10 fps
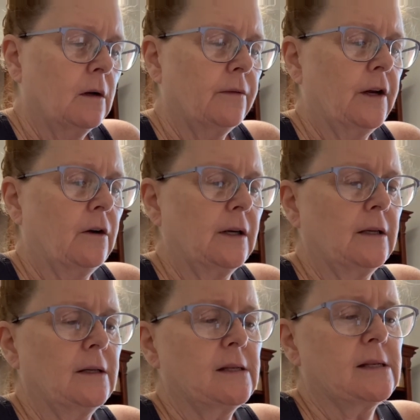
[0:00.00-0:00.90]
There
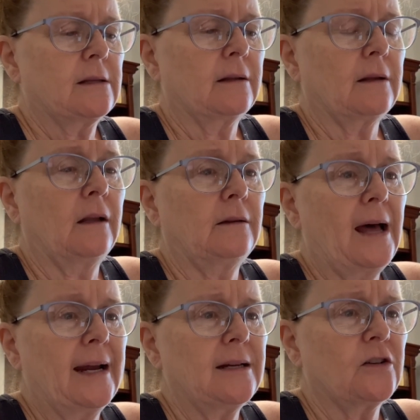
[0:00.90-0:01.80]
is a
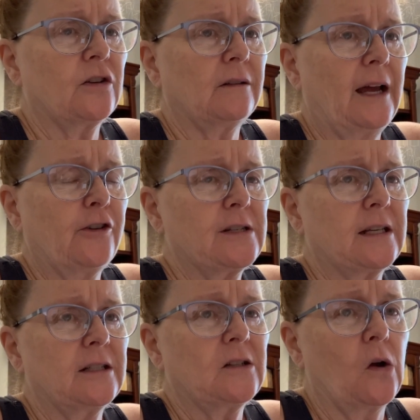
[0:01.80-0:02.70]
lighter
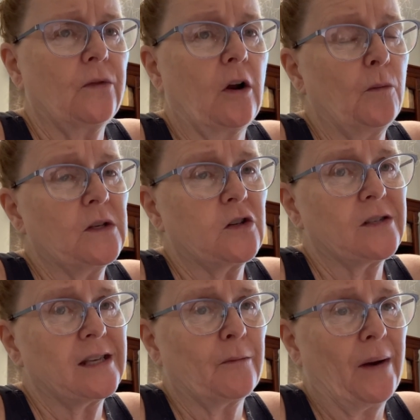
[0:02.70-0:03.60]
skin tone that almost
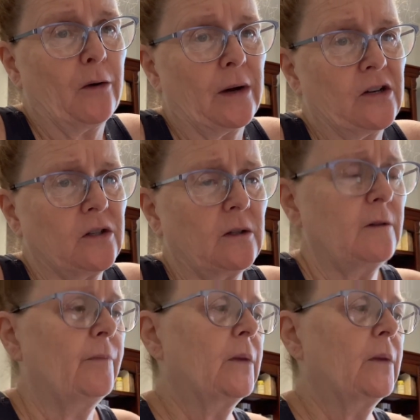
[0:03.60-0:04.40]
looks like biracial.